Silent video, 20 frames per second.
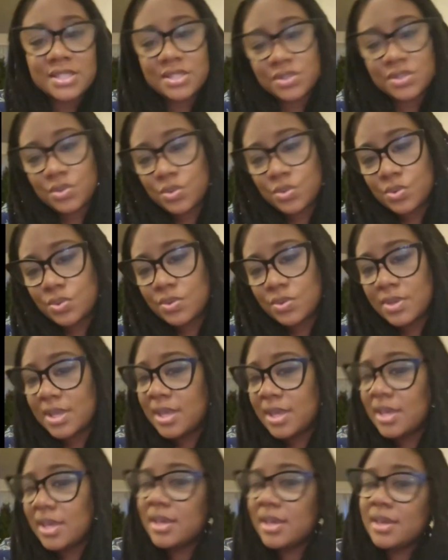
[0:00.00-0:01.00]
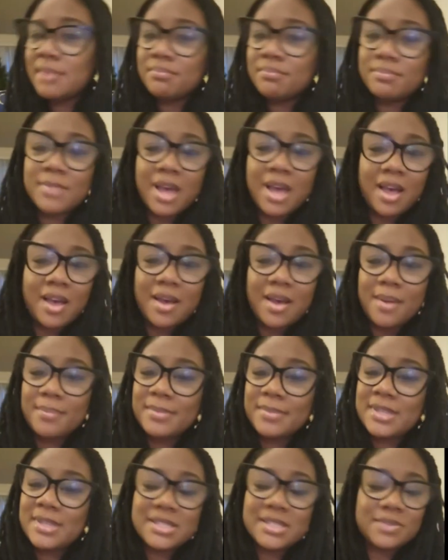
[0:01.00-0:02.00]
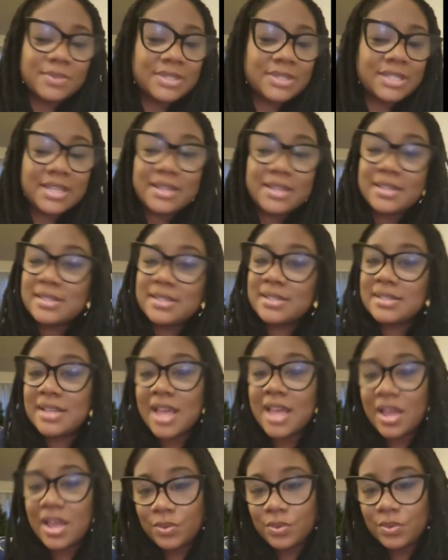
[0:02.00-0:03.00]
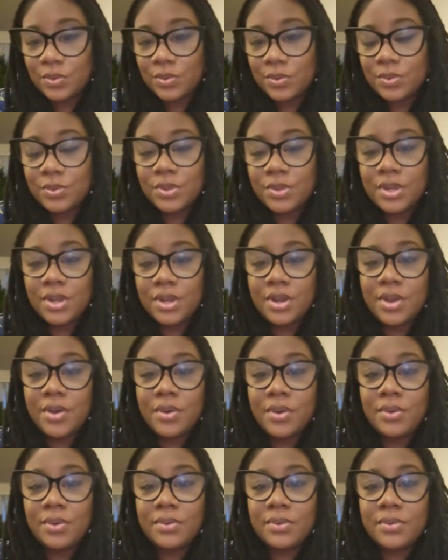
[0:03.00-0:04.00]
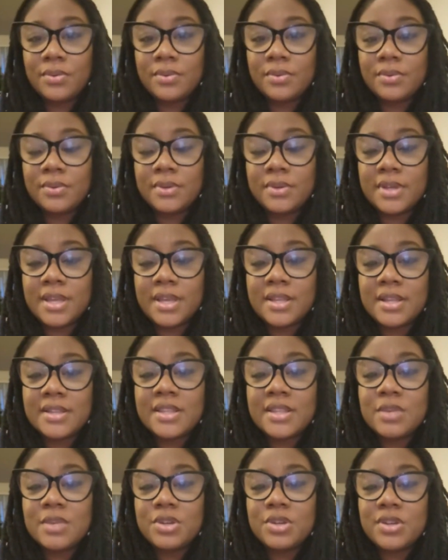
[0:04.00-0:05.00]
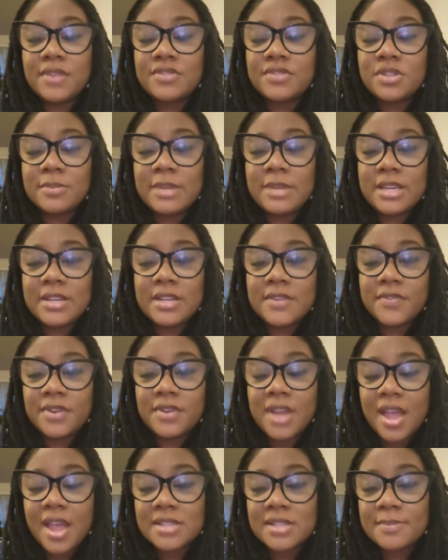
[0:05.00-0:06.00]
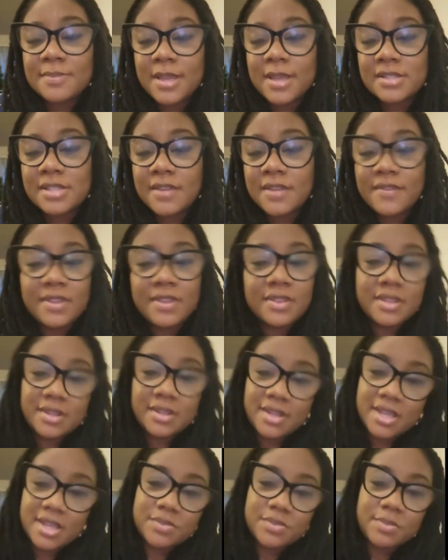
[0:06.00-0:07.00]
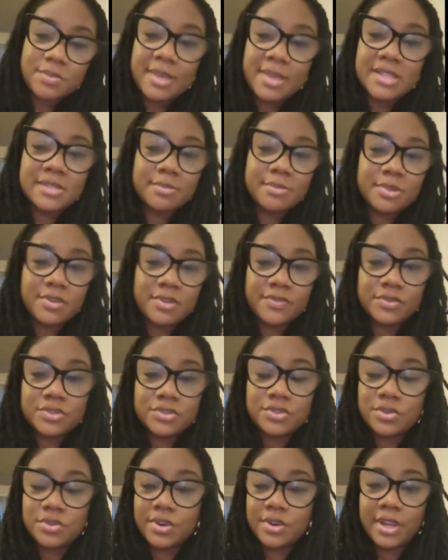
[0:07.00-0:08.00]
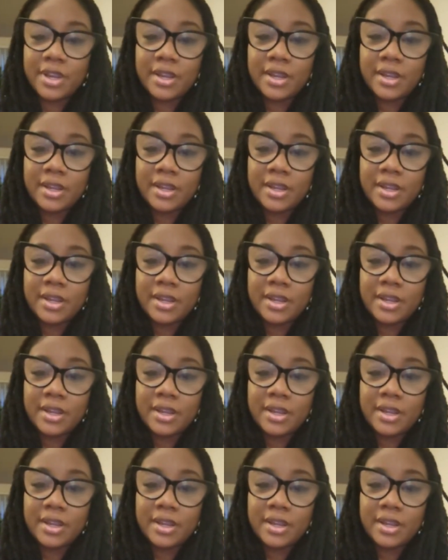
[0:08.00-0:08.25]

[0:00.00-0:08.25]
is cool. This is what's in, this is not cool, you know? And I think when you have so many different aspects of it, then that's what makes a beautiful story.